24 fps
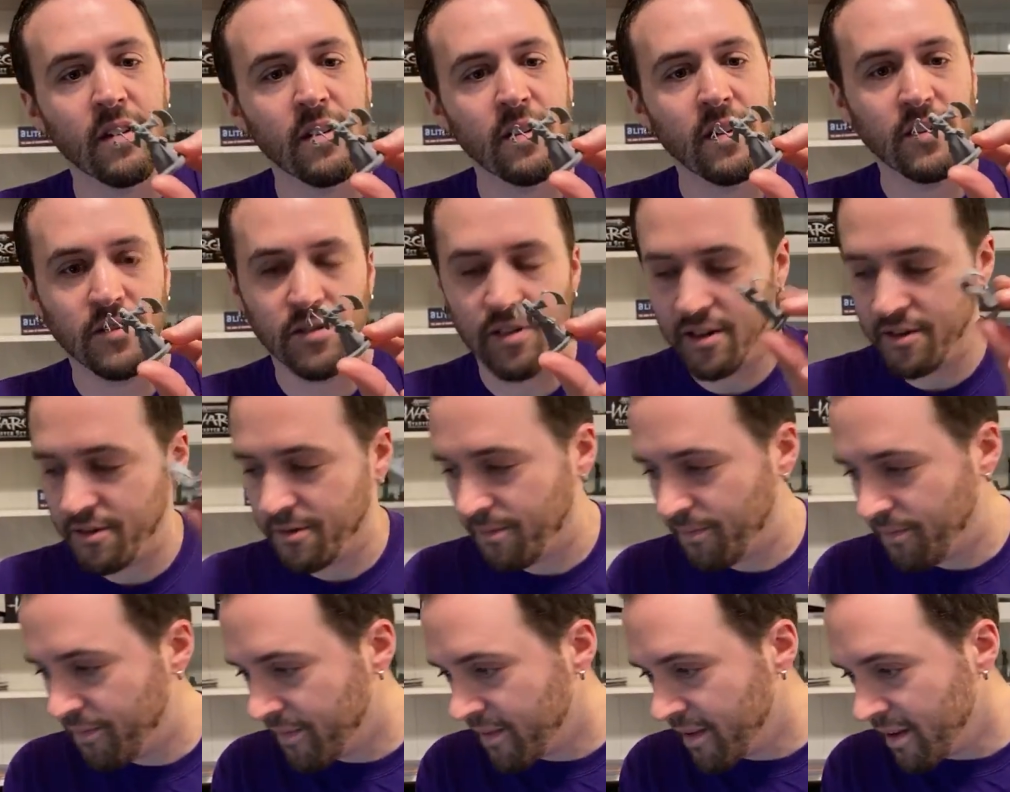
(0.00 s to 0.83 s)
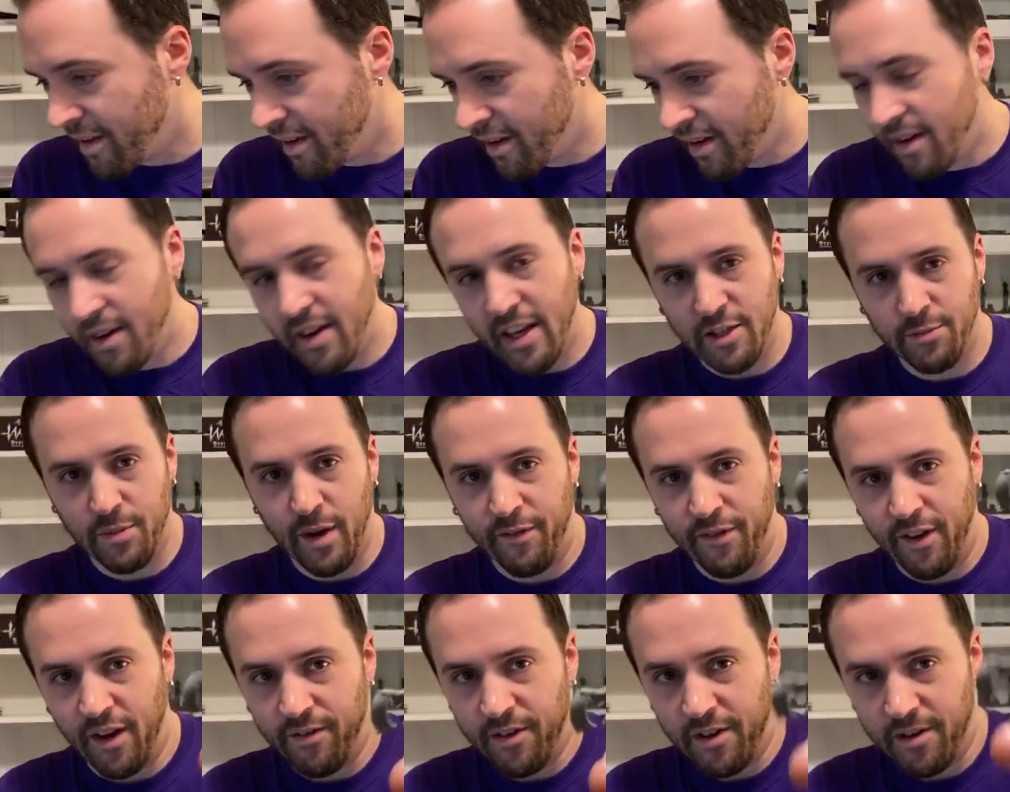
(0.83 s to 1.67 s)
He's awesome. He's my
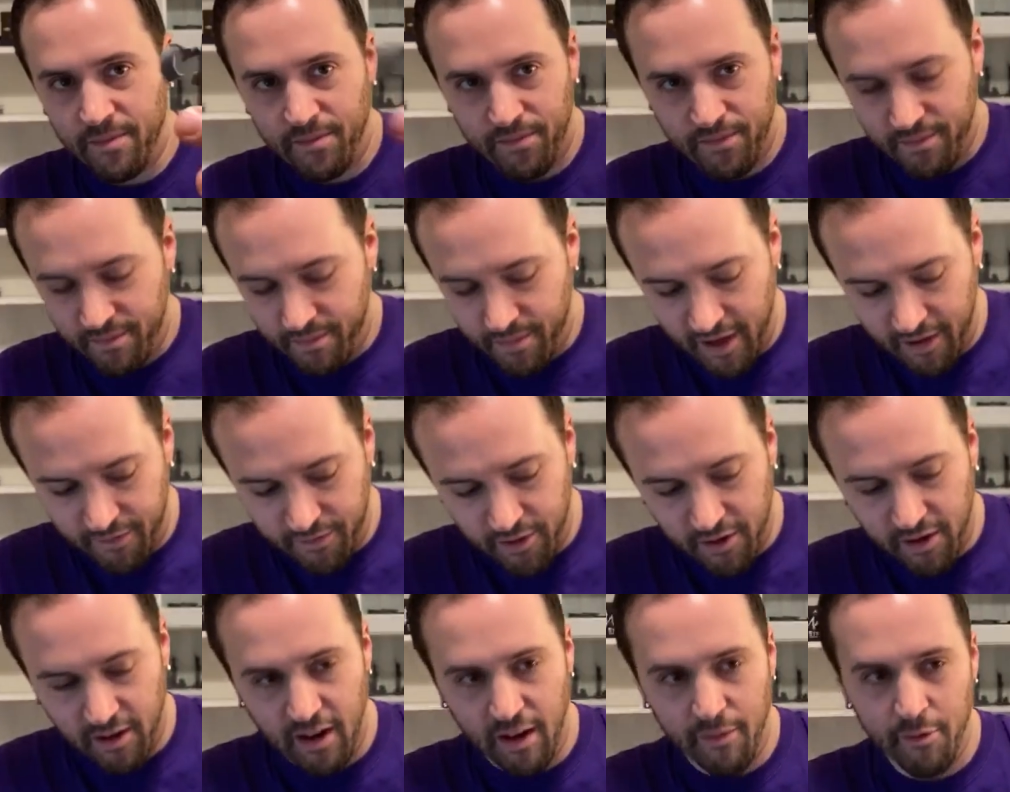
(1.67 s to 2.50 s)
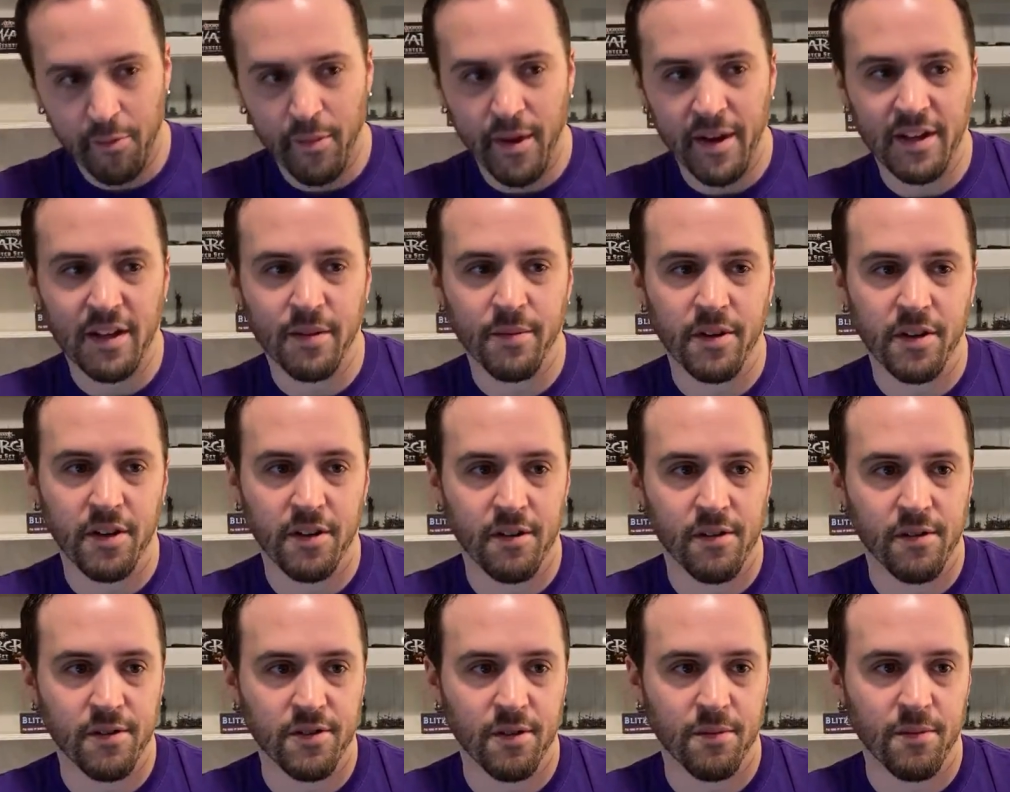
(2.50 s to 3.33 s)
favorite by far. I'm gonna make him a
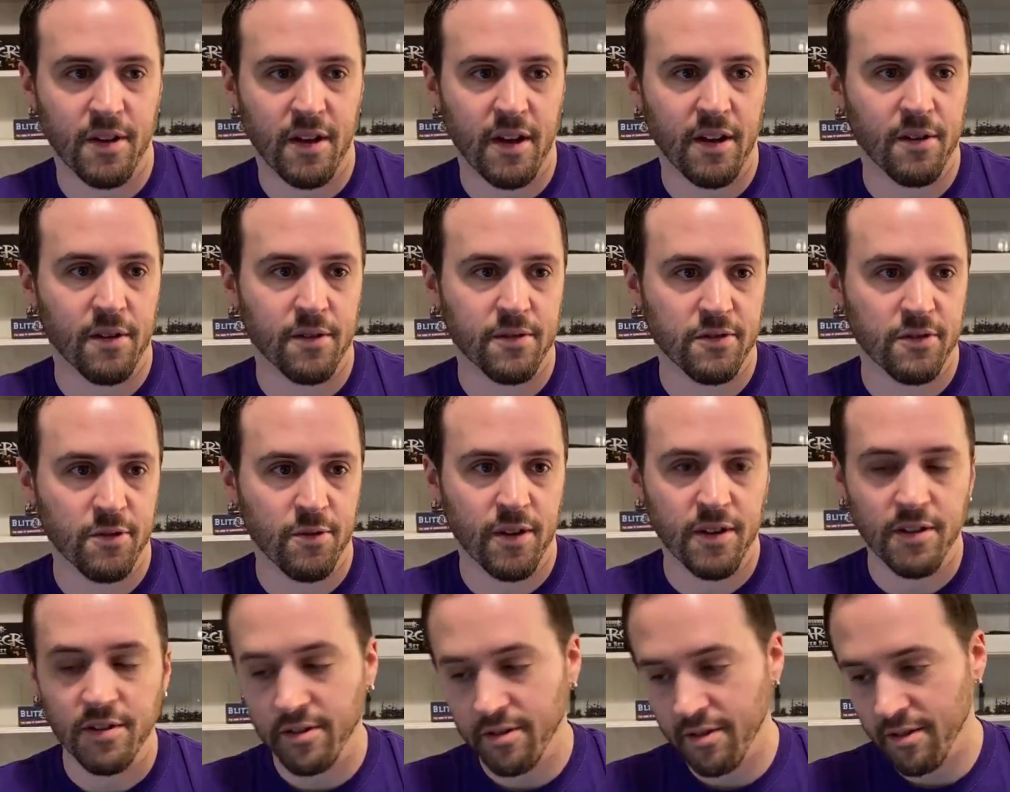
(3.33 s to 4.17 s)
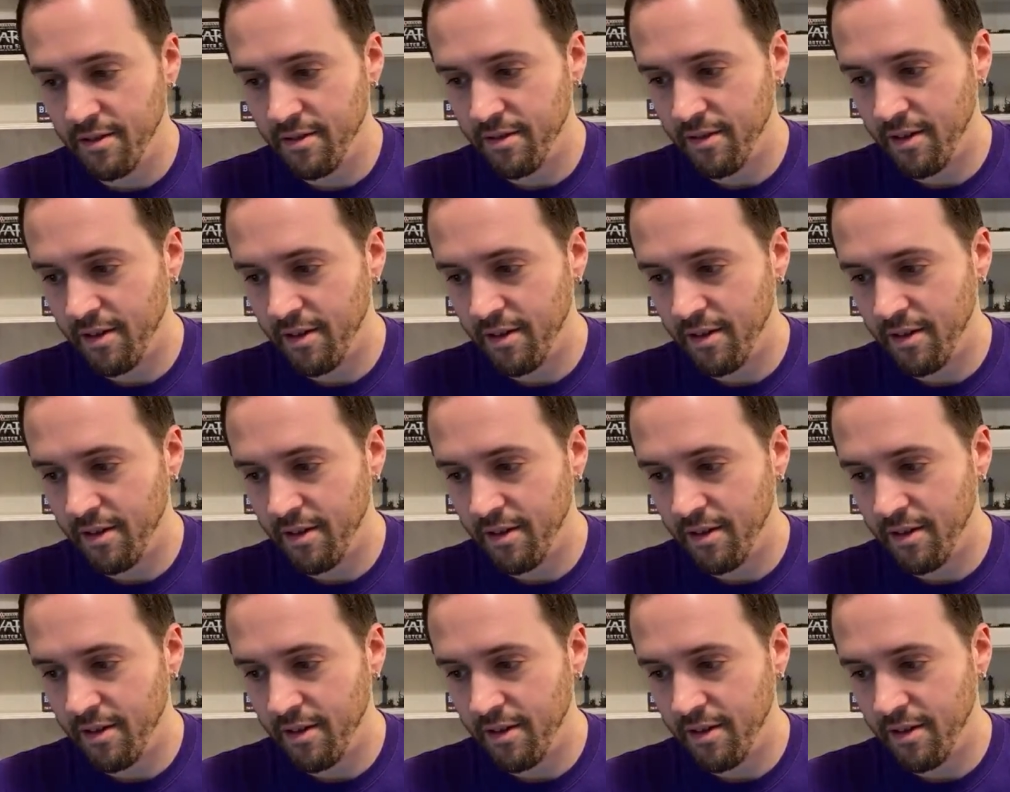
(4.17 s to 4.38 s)
hero someday in Altar Quest.